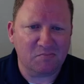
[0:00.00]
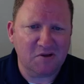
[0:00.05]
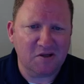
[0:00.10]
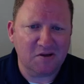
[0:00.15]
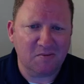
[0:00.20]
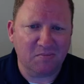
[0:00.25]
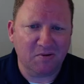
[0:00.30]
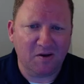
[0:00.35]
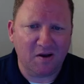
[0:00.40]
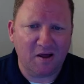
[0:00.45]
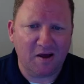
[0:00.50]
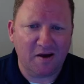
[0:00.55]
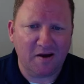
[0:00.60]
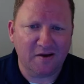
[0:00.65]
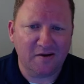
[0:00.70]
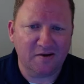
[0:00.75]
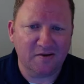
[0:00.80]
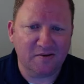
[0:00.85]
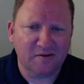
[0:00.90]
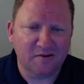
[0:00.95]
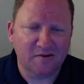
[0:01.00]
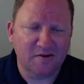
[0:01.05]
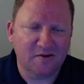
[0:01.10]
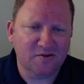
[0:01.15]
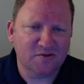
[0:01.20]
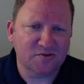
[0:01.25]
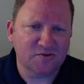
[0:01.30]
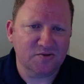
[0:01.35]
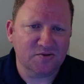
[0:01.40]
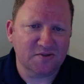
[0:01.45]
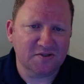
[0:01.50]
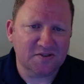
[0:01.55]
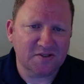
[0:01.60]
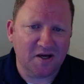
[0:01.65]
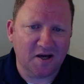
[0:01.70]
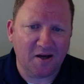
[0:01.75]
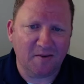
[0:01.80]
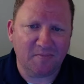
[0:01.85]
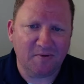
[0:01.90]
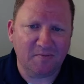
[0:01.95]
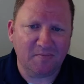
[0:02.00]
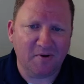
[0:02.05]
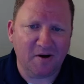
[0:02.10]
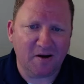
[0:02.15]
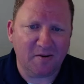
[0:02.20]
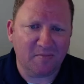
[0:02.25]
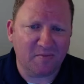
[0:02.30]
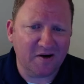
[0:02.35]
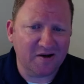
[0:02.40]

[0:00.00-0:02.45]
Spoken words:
be applied to the top and bottom.